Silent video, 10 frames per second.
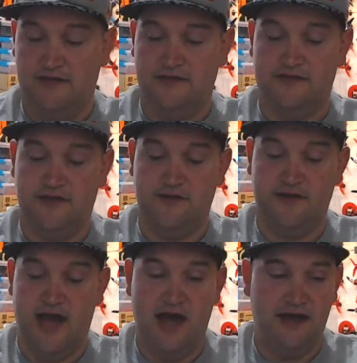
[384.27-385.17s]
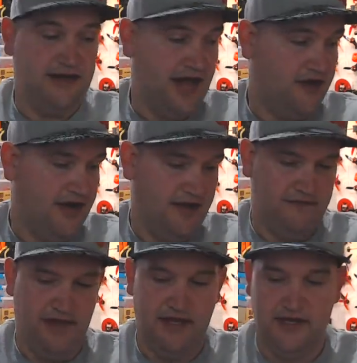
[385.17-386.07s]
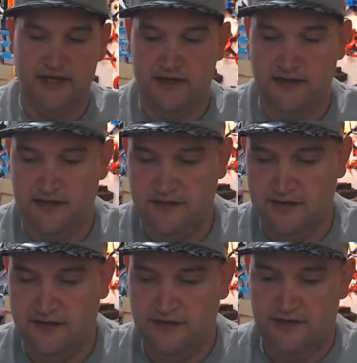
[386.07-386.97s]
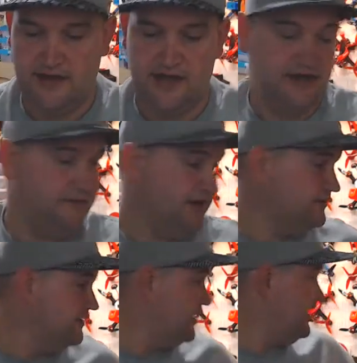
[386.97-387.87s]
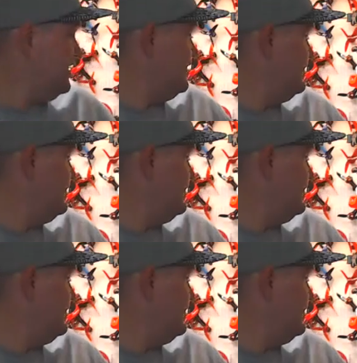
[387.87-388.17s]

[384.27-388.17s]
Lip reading: So I now have got in the mail today.